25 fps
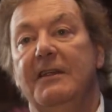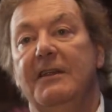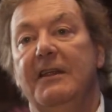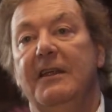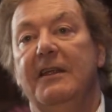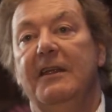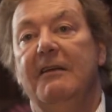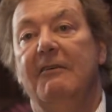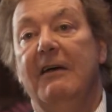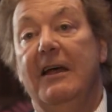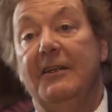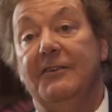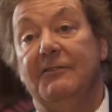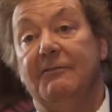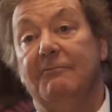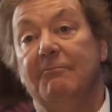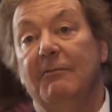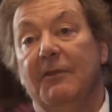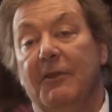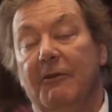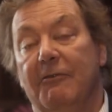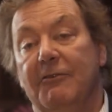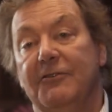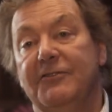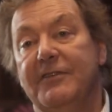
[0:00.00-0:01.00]

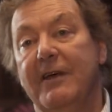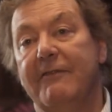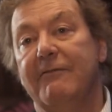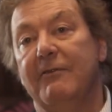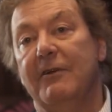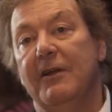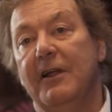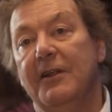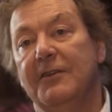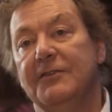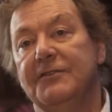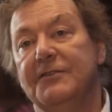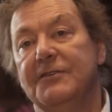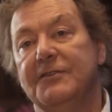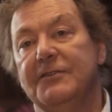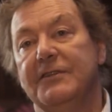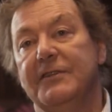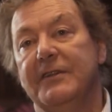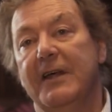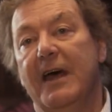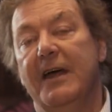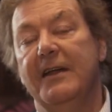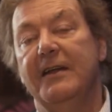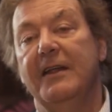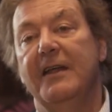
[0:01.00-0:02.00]
there are several answers to
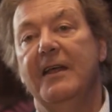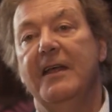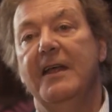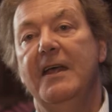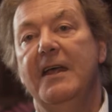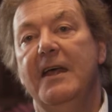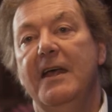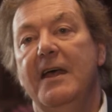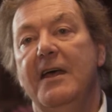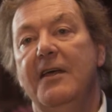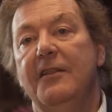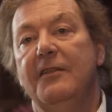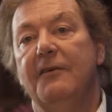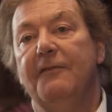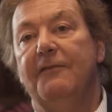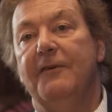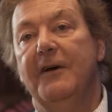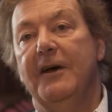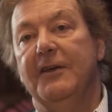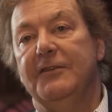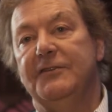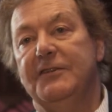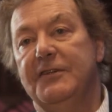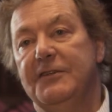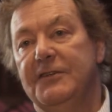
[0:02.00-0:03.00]
that. The
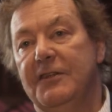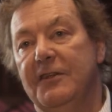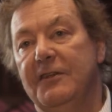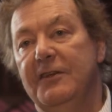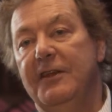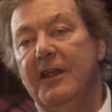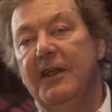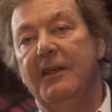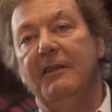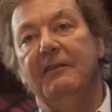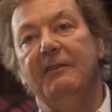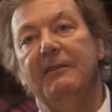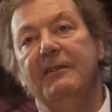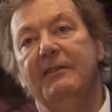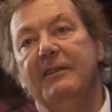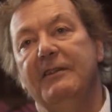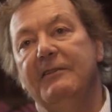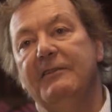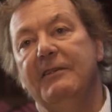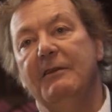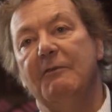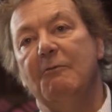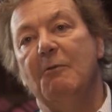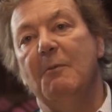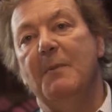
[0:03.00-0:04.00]
first is that
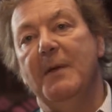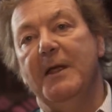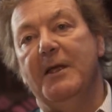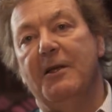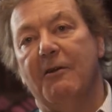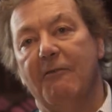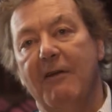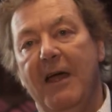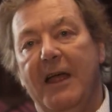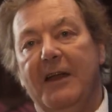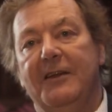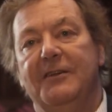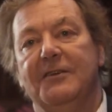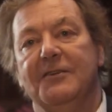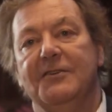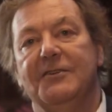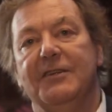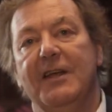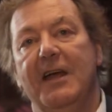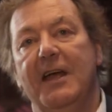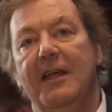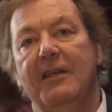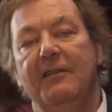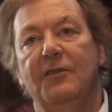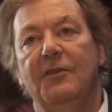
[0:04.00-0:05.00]
it would be correct to
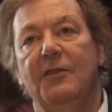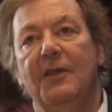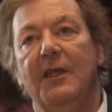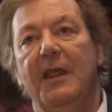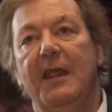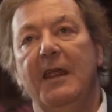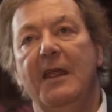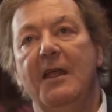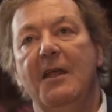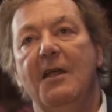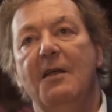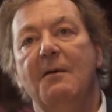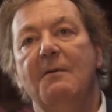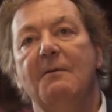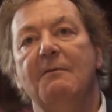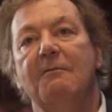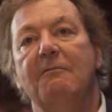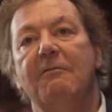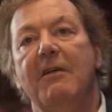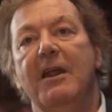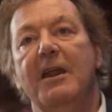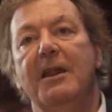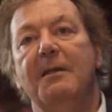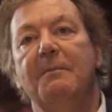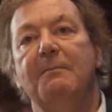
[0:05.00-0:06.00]
say the
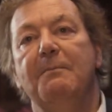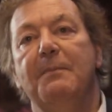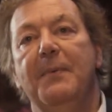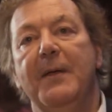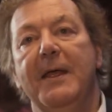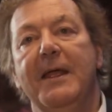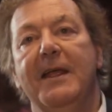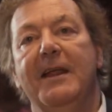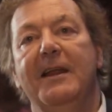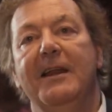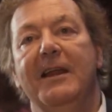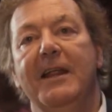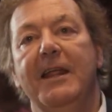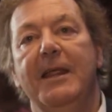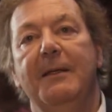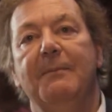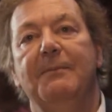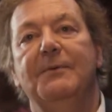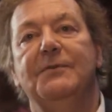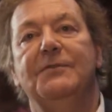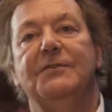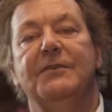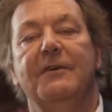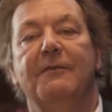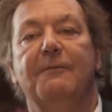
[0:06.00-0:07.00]
really big
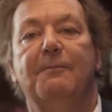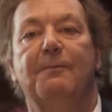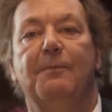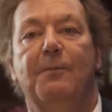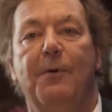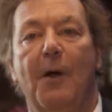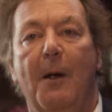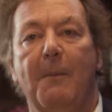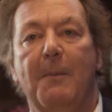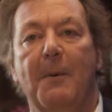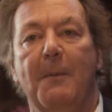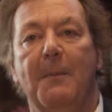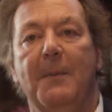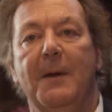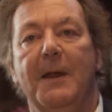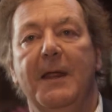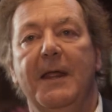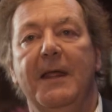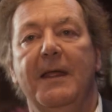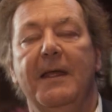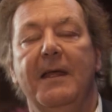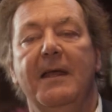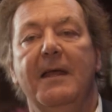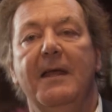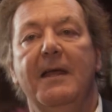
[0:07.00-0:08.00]
leaps have
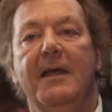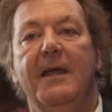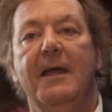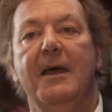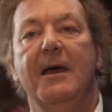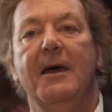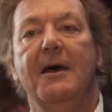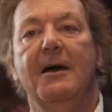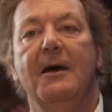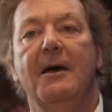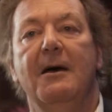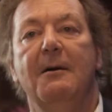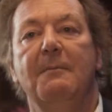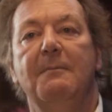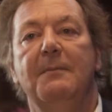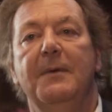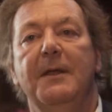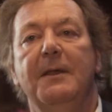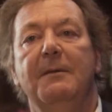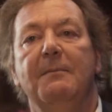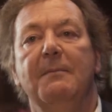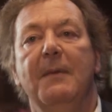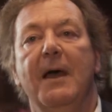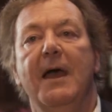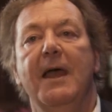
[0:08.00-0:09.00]
probably
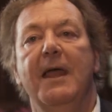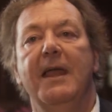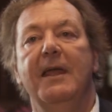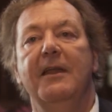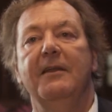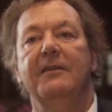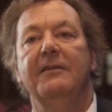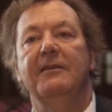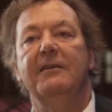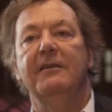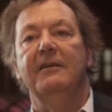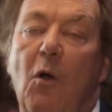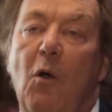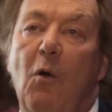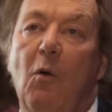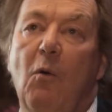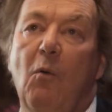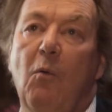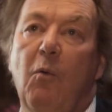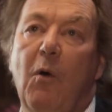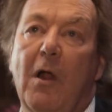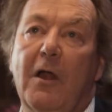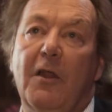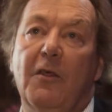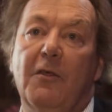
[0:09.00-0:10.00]
been made.
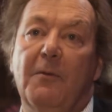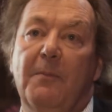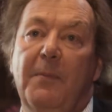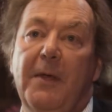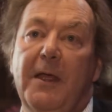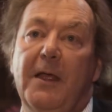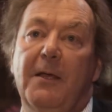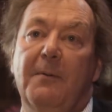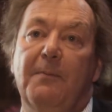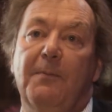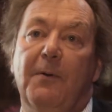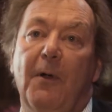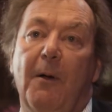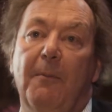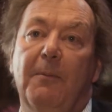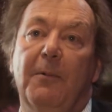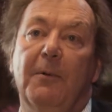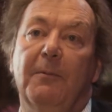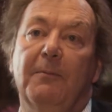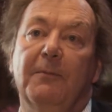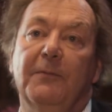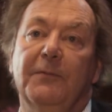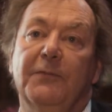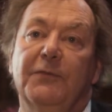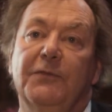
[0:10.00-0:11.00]
One of the big
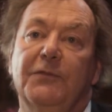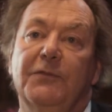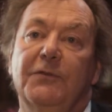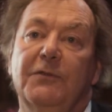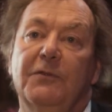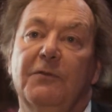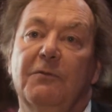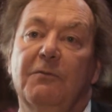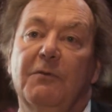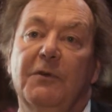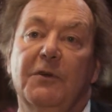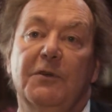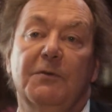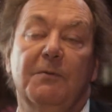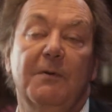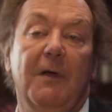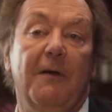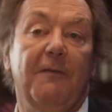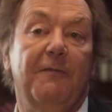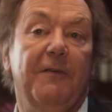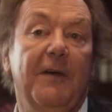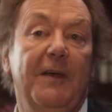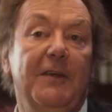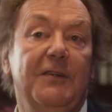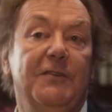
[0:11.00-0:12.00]
problems which we are
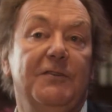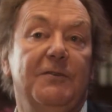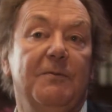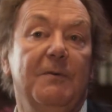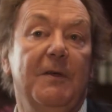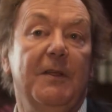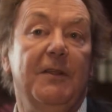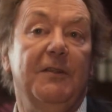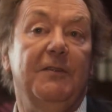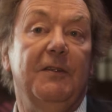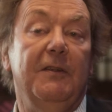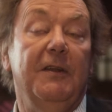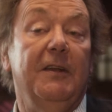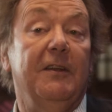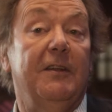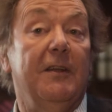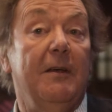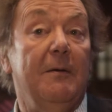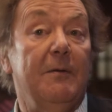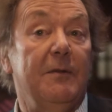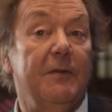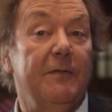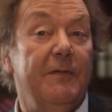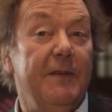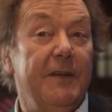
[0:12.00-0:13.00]
faced with in
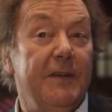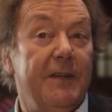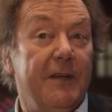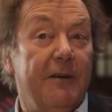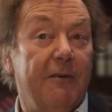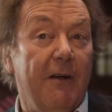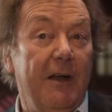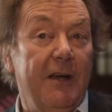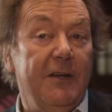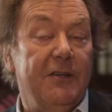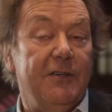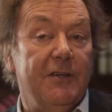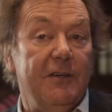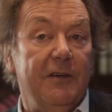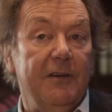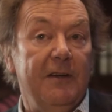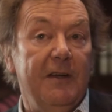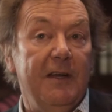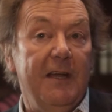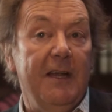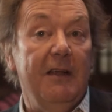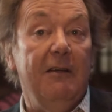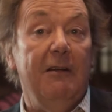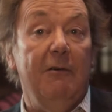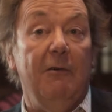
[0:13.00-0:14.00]
terms of integration,
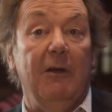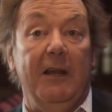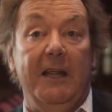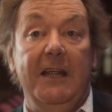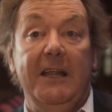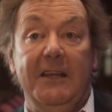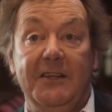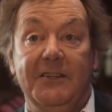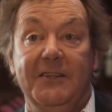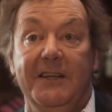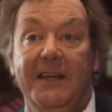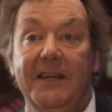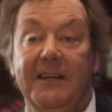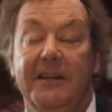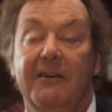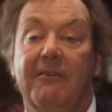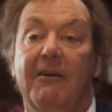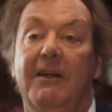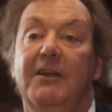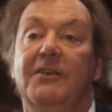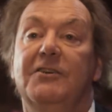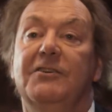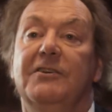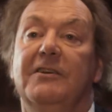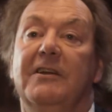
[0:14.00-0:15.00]
is
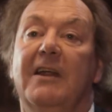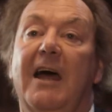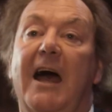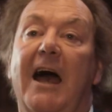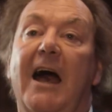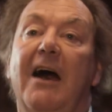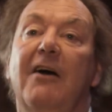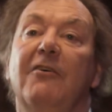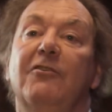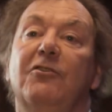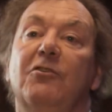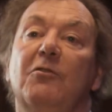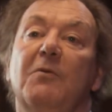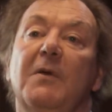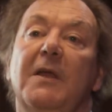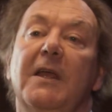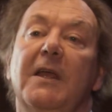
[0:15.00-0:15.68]
integration. How do we